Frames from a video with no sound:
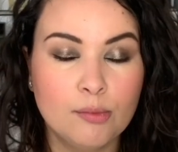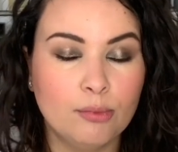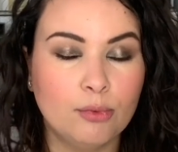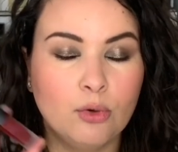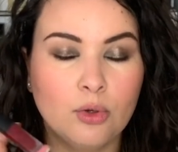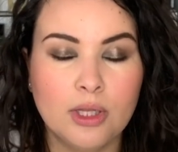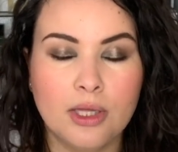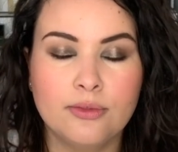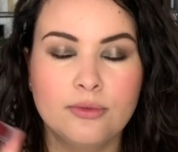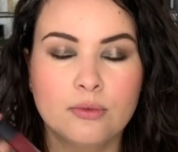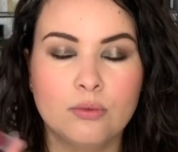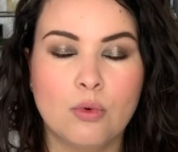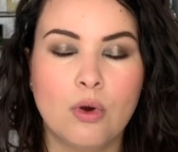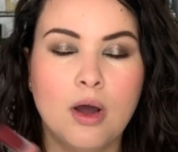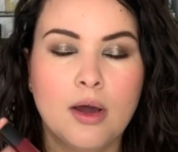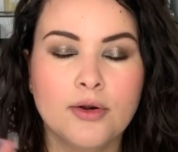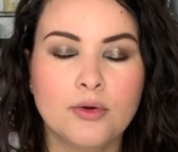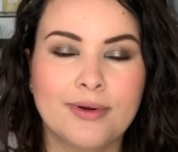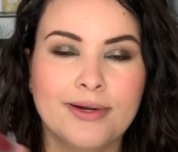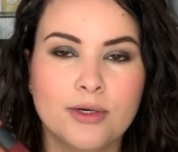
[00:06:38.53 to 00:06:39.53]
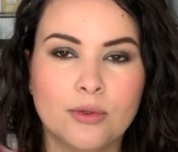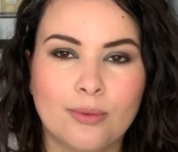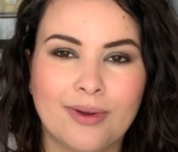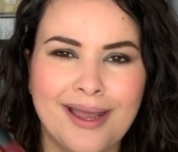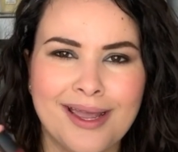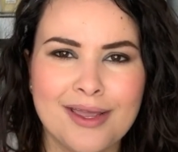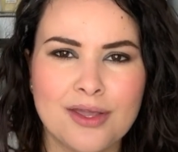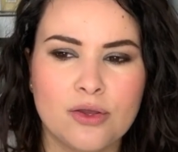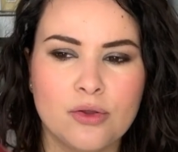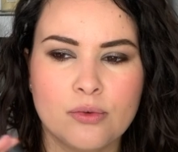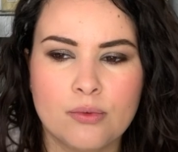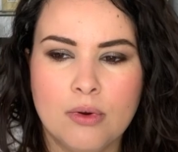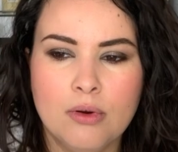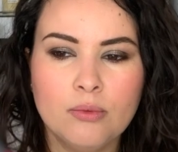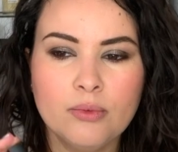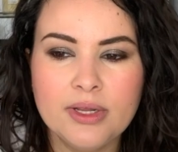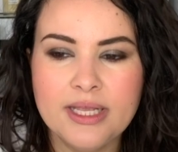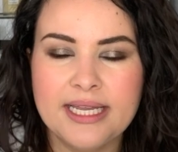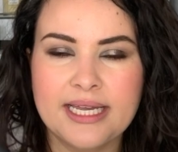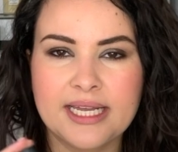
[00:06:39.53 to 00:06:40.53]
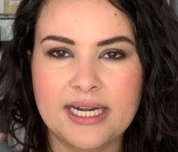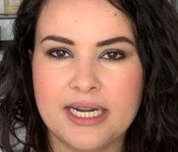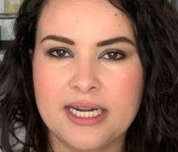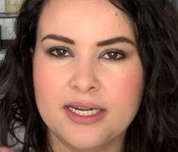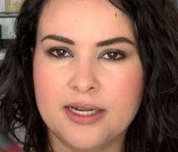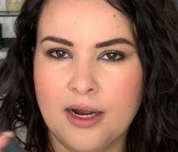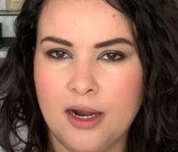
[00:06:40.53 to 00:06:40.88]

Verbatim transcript: pull out the wand right away, you won't really get any